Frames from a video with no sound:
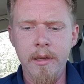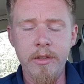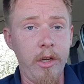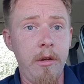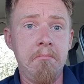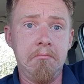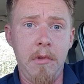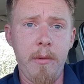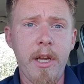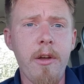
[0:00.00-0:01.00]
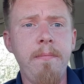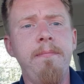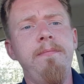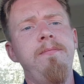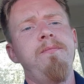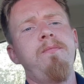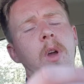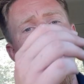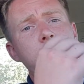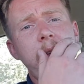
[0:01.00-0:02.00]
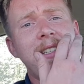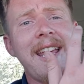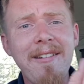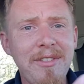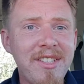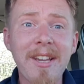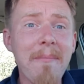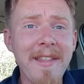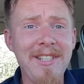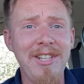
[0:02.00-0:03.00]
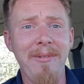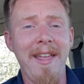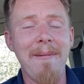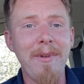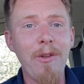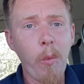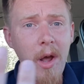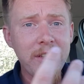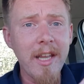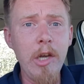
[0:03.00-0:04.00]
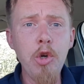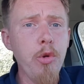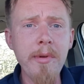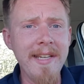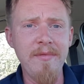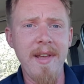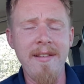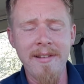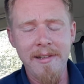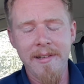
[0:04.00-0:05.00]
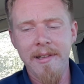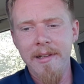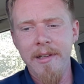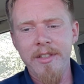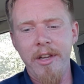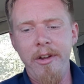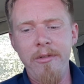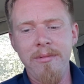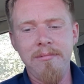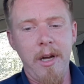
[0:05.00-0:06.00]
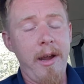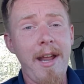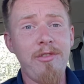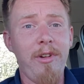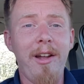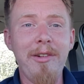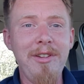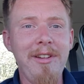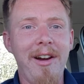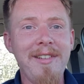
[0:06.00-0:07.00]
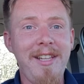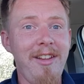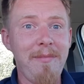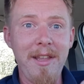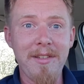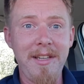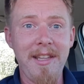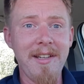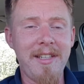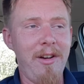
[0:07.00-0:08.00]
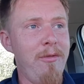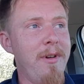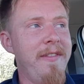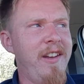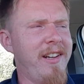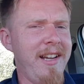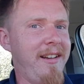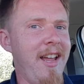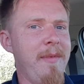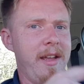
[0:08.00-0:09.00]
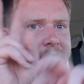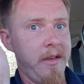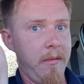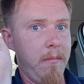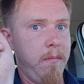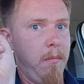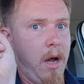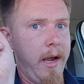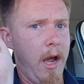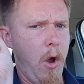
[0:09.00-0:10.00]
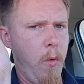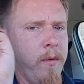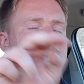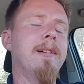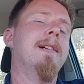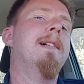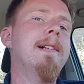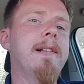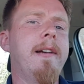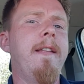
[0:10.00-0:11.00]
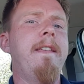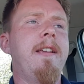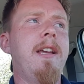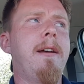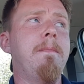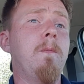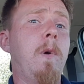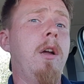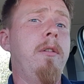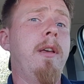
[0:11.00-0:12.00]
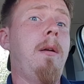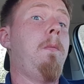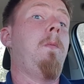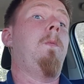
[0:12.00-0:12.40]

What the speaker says: So, there we go. I knew it was something to do with that, but the words eluded me. So, I had to rely on you guys to give me the intel, and then I can claim it as my own, and think, yeah, I knew that.